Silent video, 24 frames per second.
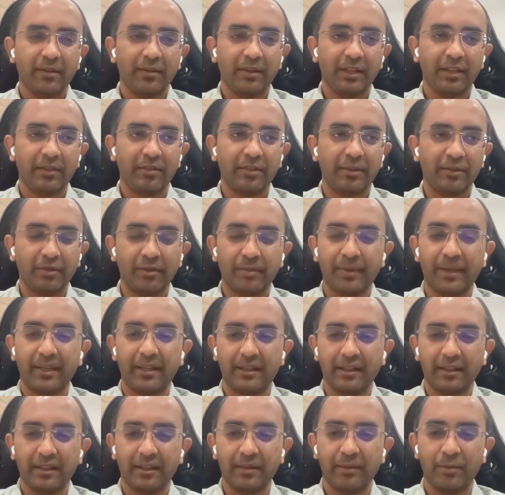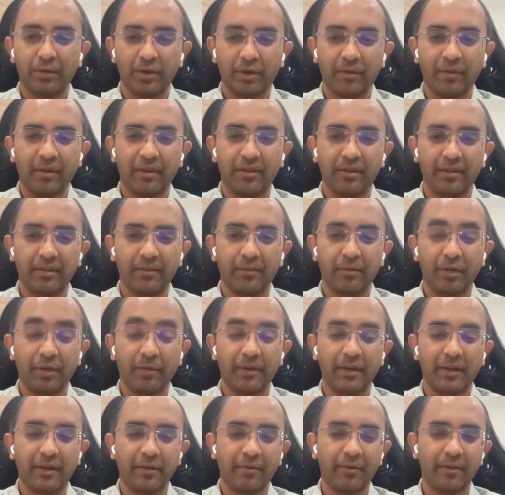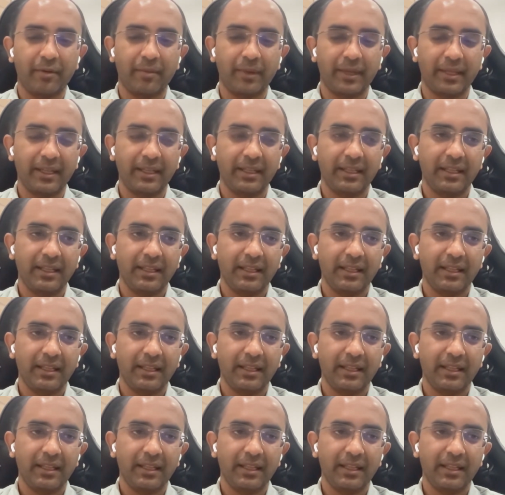Right, so it was a big motivator for me.